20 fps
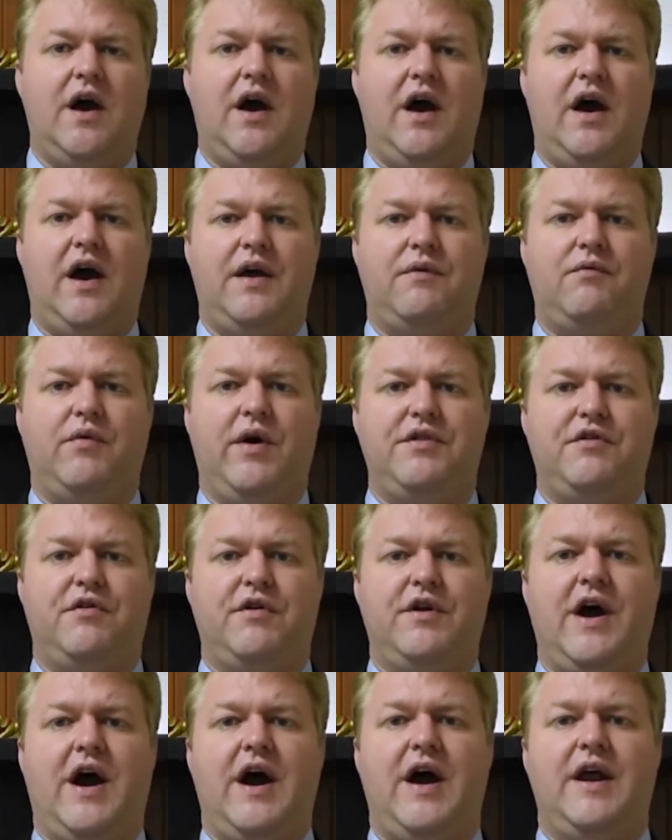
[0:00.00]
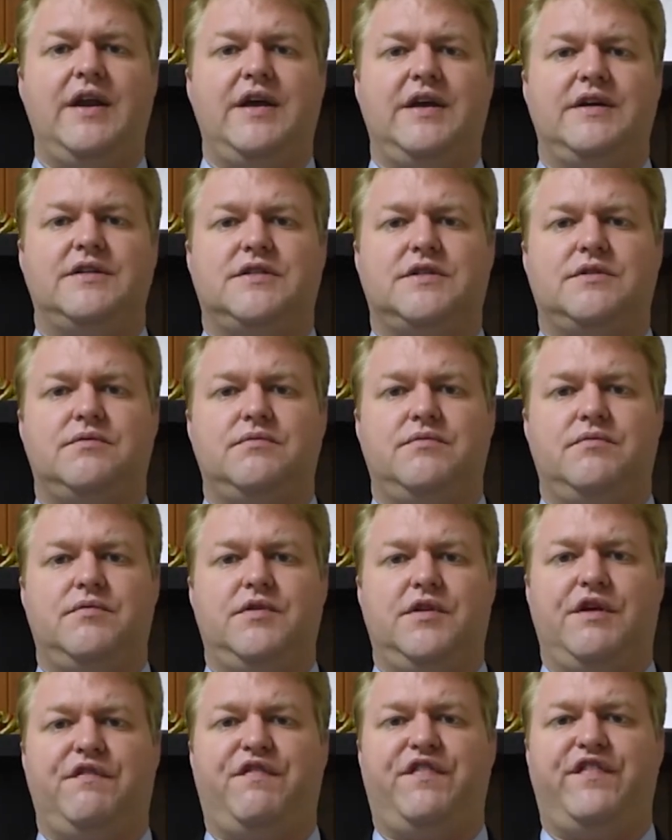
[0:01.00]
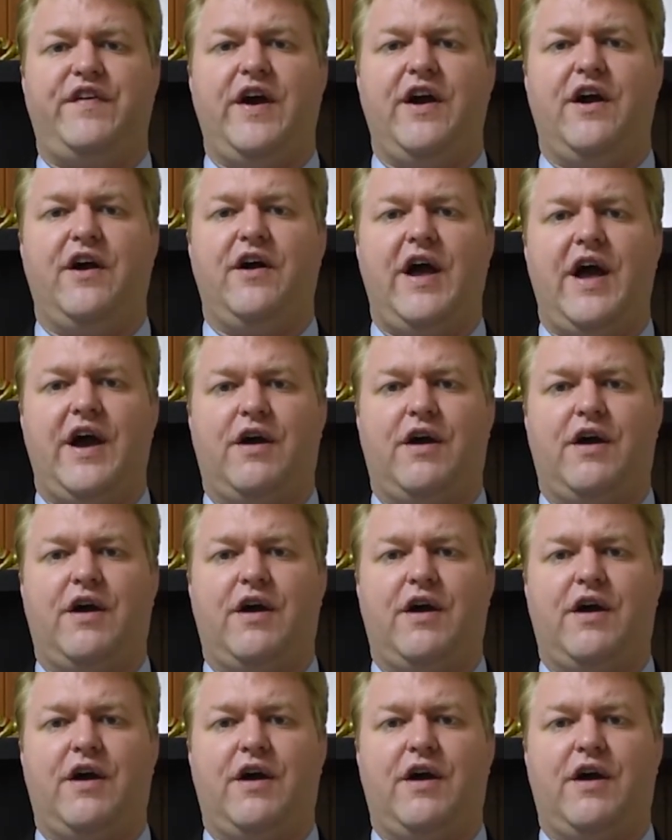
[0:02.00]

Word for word: uh, and whether or not it's really fair,